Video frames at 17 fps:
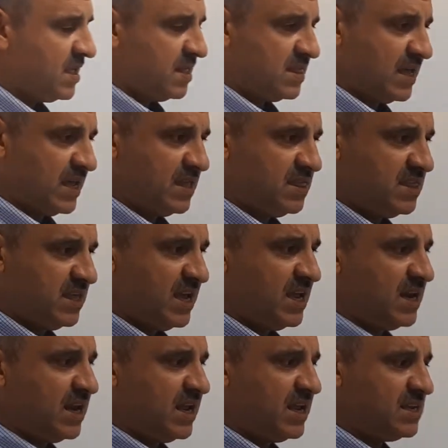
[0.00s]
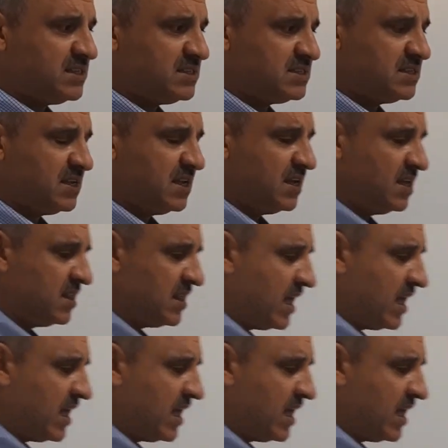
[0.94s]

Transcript: The ethane is the